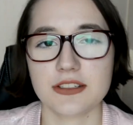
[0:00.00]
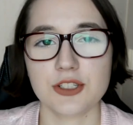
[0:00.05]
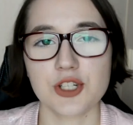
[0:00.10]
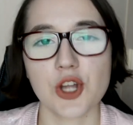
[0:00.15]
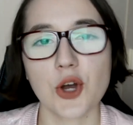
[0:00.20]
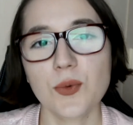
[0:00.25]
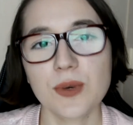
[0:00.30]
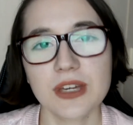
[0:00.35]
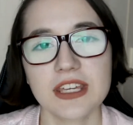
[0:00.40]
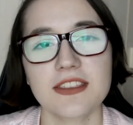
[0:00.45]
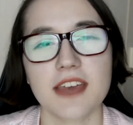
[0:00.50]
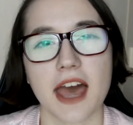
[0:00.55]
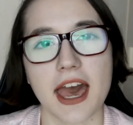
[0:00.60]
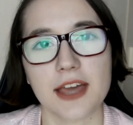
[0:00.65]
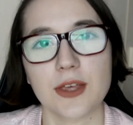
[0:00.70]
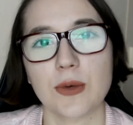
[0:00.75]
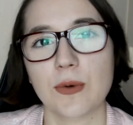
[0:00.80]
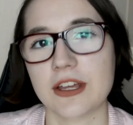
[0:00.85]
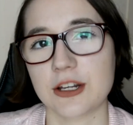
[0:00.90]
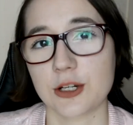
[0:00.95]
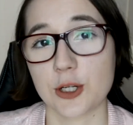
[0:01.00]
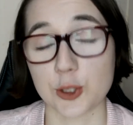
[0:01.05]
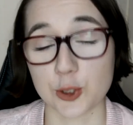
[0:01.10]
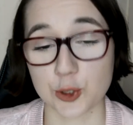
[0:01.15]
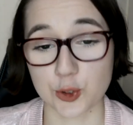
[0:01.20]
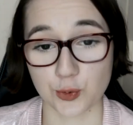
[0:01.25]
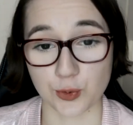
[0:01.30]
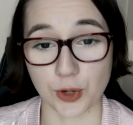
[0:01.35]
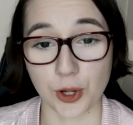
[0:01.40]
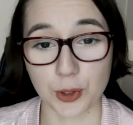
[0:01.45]
Knowing that you can
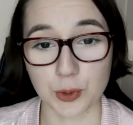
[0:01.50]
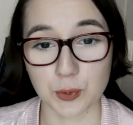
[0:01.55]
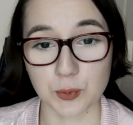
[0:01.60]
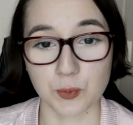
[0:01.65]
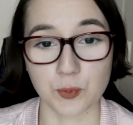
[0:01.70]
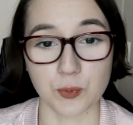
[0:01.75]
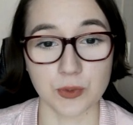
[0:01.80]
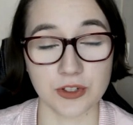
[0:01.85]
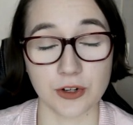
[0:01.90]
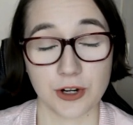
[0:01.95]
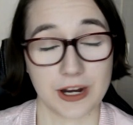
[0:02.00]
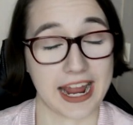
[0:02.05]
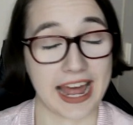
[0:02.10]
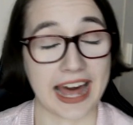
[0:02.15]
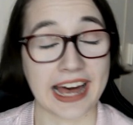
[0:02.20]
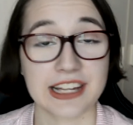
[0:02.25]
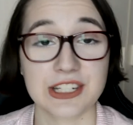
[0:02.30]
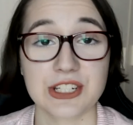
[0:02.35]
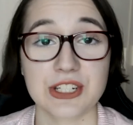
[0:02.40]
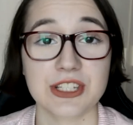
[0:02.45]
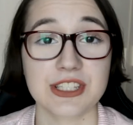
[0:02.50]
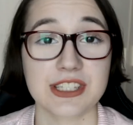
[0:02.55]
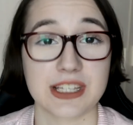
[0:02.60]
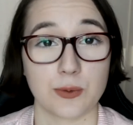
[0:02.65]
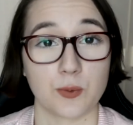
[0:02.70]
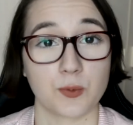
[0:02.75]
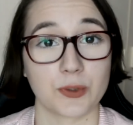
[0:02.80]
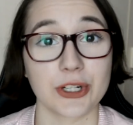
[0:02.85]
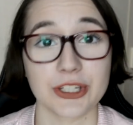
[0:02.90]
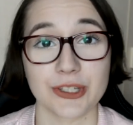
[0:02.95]
control your actions
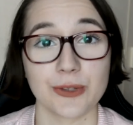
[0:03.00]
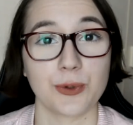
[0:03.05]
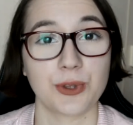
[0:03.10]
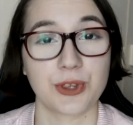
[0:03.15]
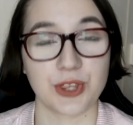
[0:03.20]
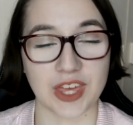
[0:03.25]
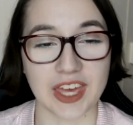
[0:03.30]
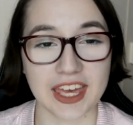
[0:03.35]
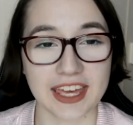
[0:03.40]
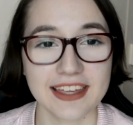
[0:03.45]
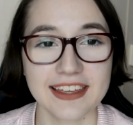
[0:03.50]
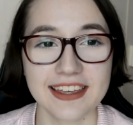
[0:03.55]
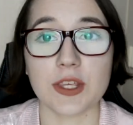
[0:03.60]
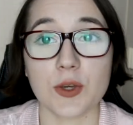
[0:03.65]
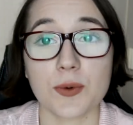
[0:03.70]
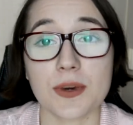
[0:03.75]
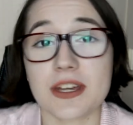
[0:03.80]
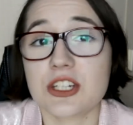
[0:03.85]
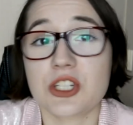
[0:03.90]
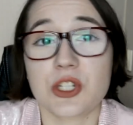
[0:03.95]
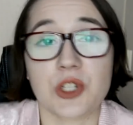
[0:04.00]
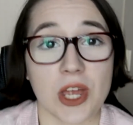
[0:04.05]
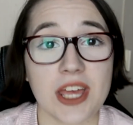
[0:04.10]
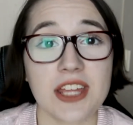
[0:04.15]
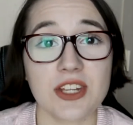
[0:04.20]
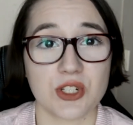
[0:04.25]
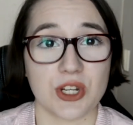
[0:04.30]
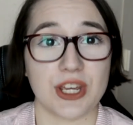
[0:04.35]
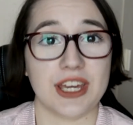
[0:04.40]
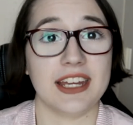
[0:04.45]
and what you think, you can
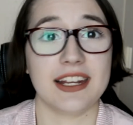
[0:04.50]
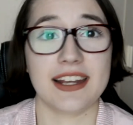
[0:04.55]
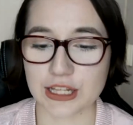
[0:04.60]
change it.